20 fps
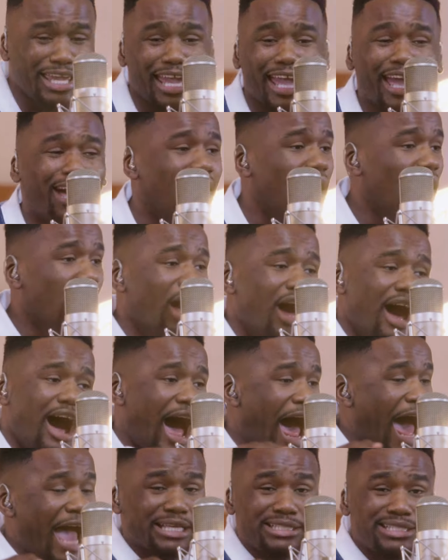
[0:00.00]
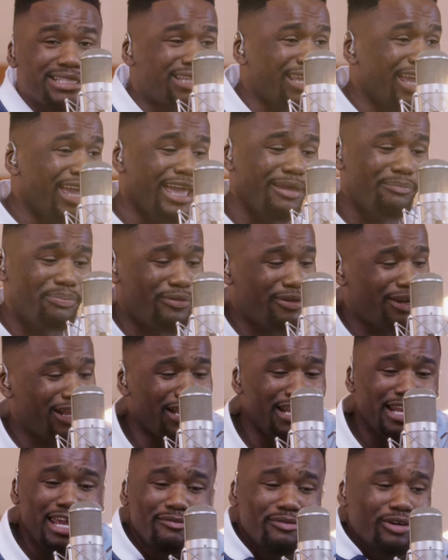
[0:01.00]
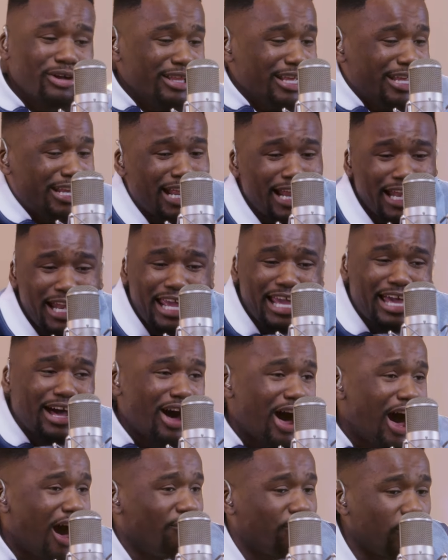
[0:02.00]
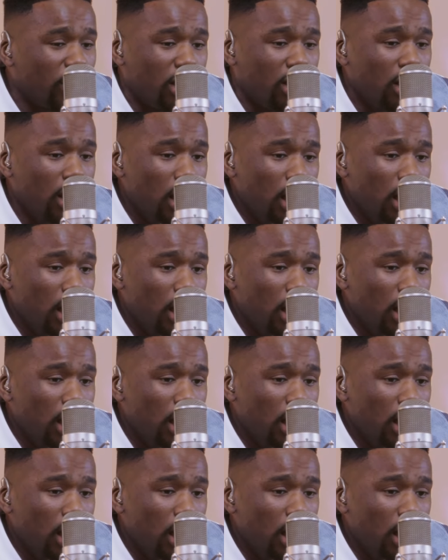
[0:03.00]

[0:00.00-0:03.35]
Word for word: Yeah, I stand, put an evil in a nigga over.